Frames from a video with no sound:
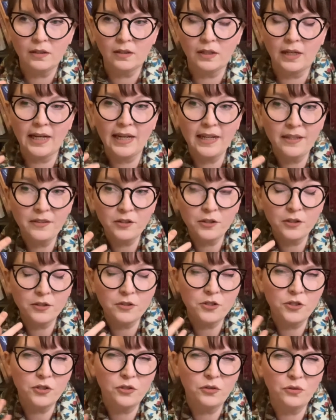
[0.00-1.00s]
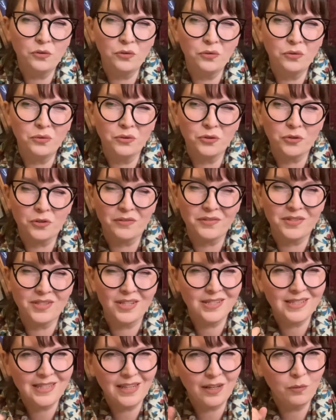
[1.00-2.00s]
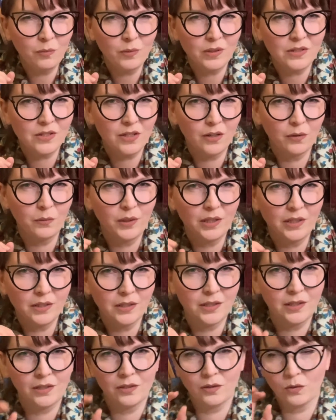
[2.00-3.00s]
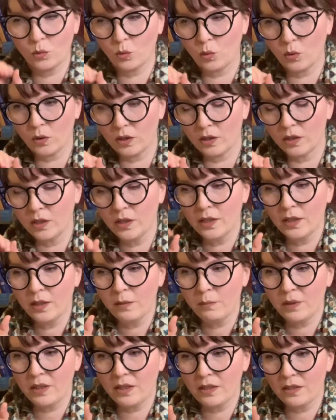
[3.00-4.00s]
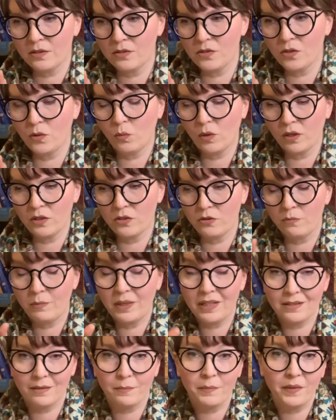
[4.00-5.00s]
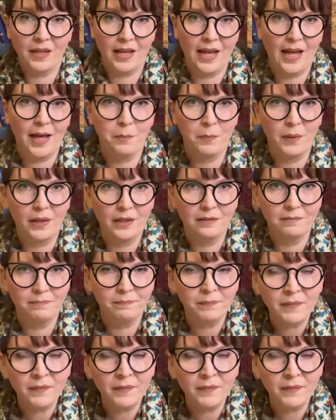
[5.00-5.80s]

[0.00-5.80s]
either to sort of suss out what's going on or because you want to make something happen.